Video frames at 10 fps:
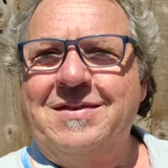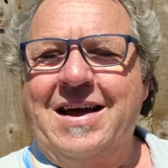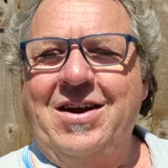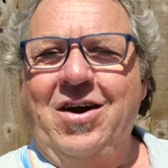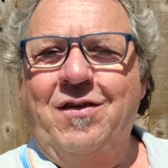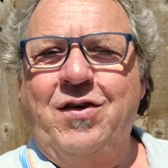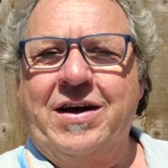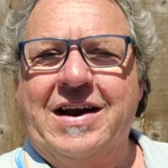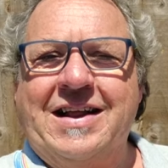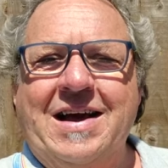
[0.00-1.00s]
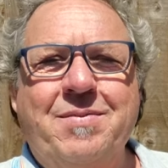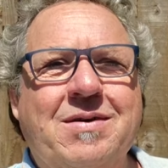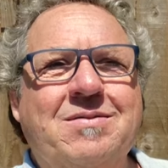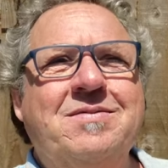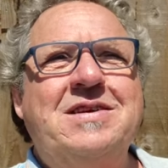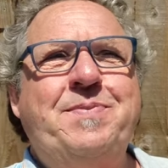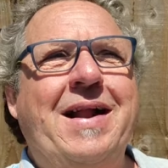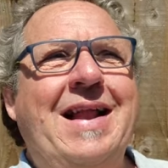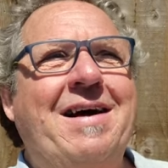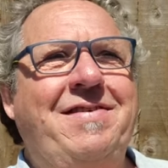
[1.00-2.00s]
yeah, not a lot of vlogging today, but it's been
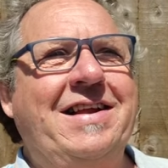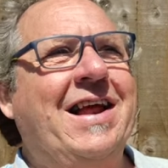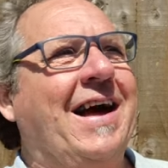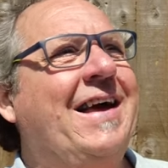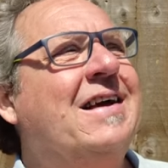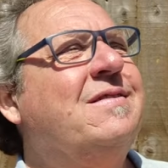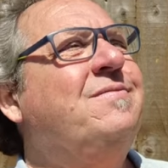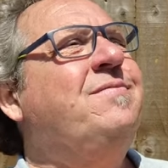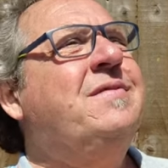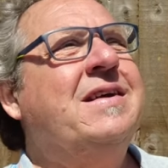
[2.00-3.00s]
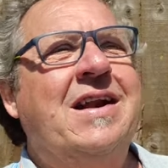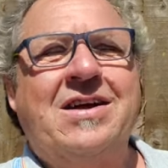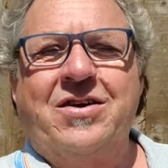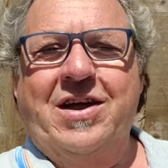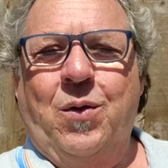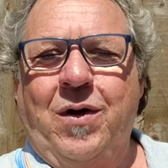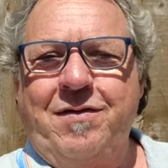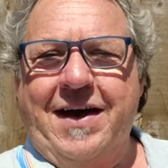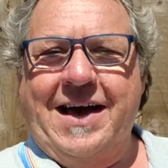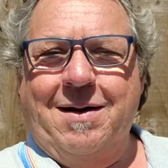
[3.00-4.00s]
a lovely day. And I got the old
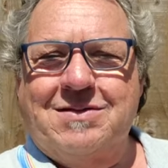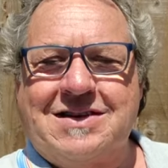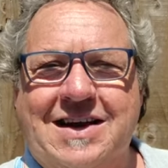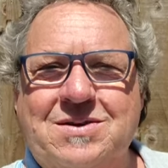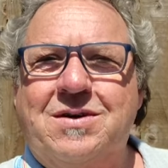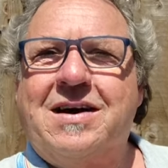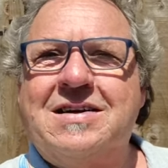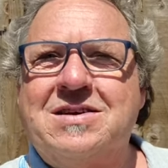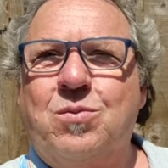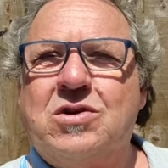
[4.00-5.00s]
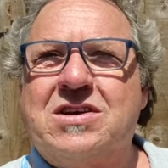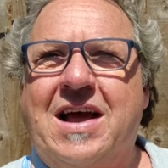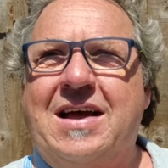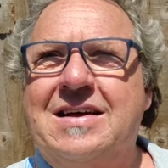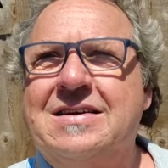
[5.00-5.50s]
FA Cup today as well. I can sit and watch that.